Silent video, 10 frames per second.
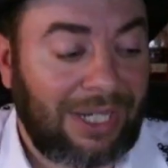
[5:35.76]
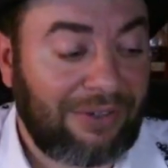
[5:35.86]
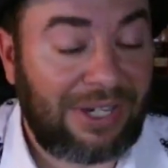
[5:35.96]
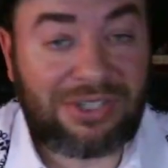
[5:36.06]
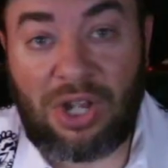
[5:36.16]

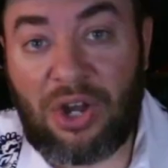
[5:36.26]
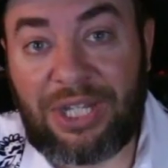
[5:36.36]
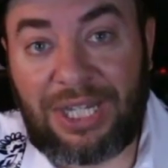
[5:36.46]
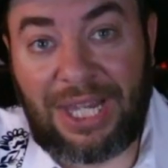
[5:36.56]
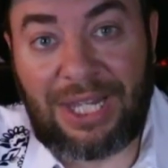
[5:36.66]
I saw
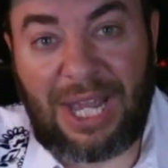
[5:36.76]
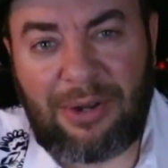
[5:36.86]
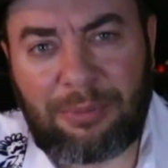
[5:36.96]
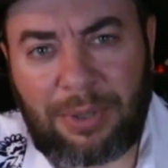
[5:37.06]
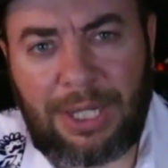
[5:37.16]
it again,
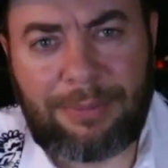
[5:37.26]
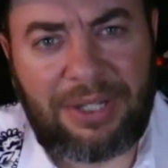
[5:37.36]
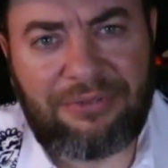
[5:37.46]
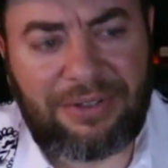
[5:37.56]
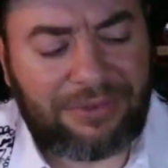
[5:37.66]
I would probably
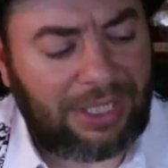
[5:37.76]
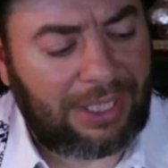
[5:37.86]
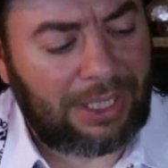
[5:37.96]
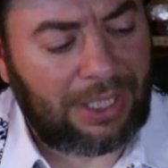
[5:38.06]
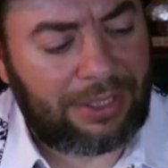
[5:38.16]
pay 50
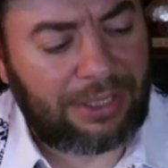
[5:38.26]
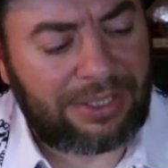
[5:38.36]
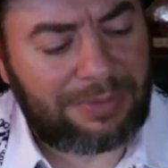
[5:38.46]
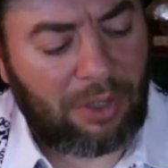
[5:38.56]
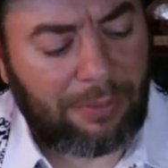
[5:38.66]
again. I think
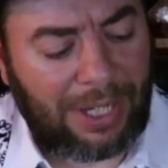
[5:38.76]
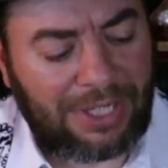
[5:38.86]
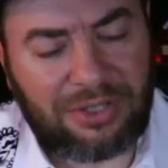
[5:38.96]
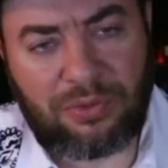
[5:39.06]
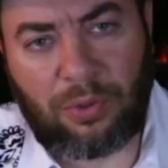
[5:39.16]
the small
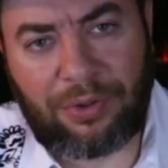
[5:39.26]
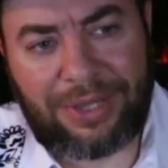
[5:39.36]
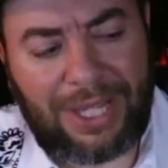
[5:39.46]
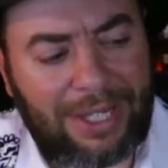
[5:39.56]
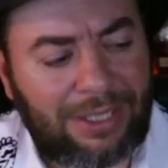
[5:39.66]
batch is
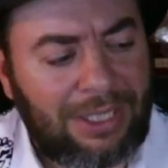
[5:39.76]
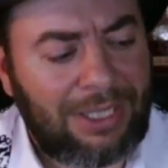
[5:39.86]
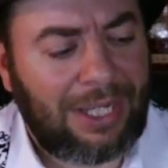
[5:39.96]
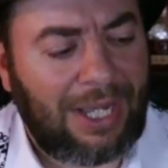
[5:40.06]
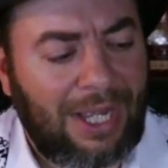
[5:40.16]
worth that.
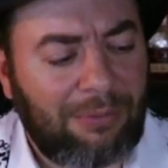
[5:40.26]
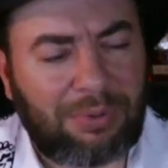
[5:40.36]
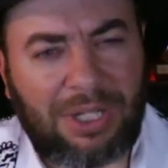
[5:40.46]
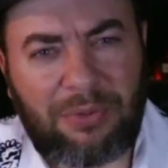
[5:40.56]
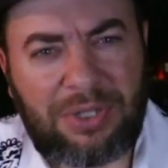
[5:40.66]
I
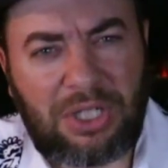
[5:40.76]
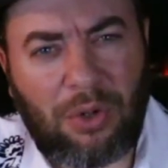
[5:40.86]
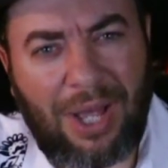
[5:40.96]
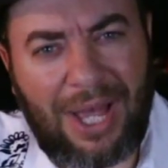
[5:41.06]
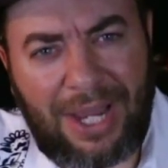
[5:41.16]
probably wouldn't
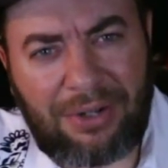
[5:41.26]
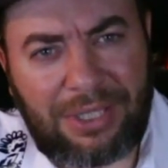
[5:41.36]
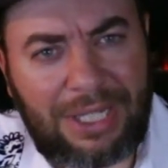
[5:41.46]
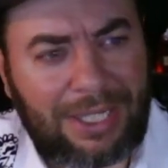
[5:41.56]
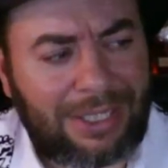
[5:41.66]
go higher
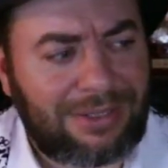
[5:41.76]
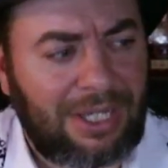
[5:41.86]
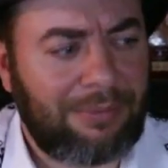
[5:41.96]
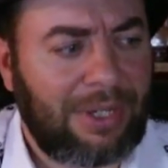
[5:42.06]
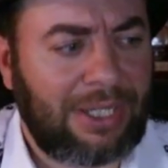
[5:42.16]
than that. That's
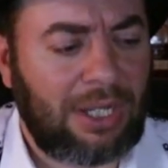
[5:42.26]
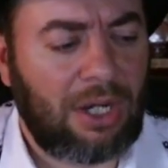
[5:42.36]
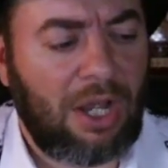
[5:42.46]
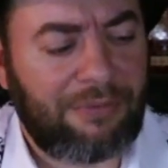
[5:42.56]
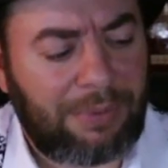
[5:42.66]
kind of my
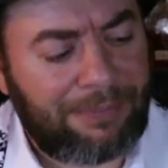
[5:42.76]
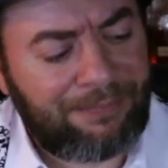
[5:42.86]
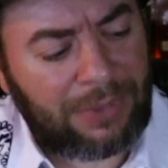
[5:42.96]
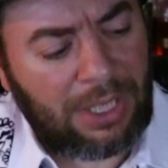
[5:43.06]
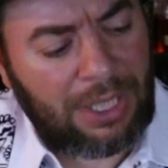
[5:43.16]
cutoff. But
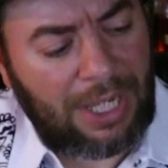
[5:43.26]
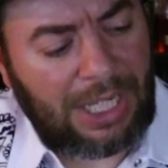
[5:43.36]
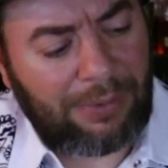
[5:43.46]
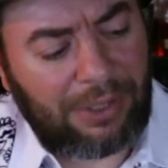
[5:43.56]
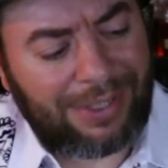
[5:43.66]

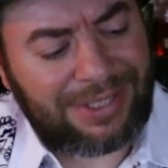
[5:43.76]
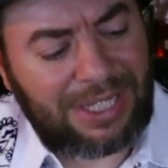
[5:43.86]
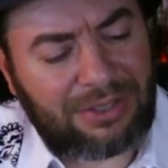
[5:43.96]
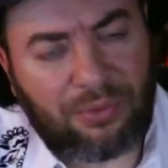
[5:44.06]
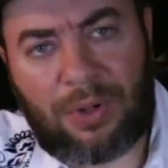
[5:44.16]
anyway, let's
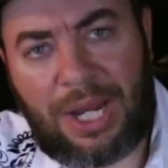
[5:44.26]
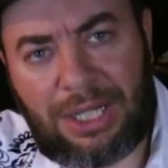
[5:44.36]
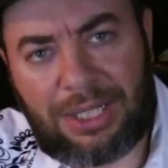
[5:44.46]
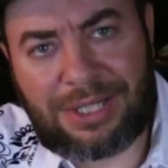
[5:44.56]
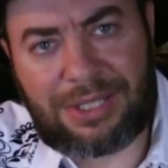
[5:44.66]
get to
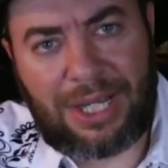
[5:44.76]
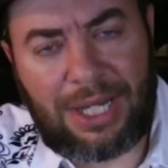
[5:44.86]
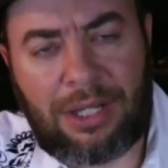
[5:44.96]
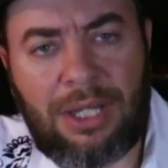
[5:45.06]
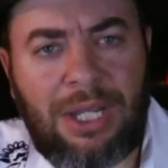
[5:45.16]
rating this
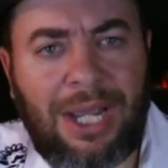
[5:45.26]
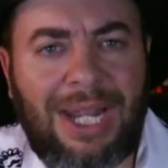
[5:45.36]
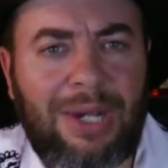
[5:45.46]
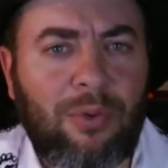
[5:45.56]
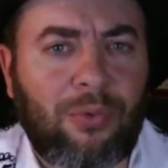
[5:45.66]
thing,
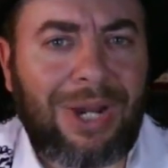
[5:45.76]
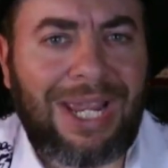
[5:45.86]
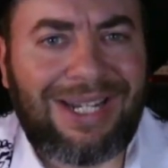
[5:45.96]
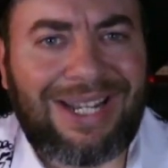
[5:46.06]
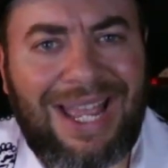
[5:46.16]
and I will
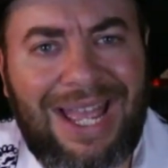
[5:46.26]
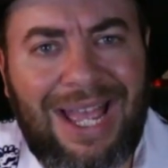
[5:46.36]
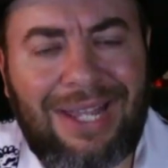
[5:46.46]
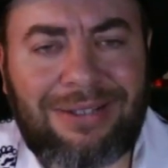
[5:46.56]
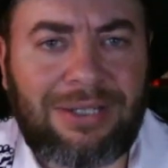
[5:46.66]
rate it
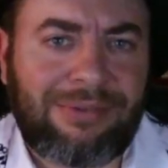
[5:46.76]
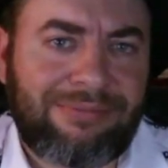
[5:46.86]
at